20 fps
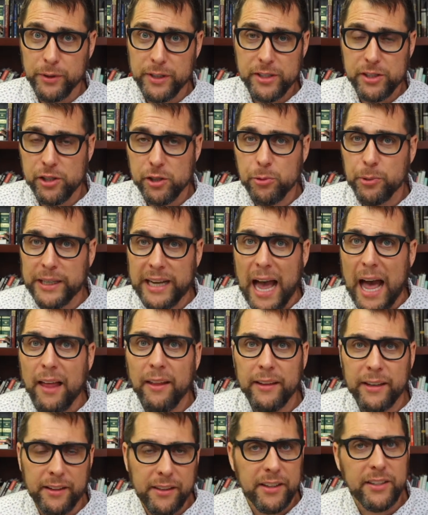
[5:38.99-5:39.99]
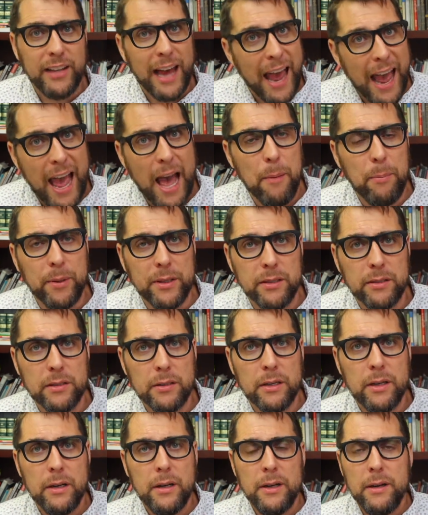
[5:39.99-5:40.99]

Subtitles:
This is a reality. This happens.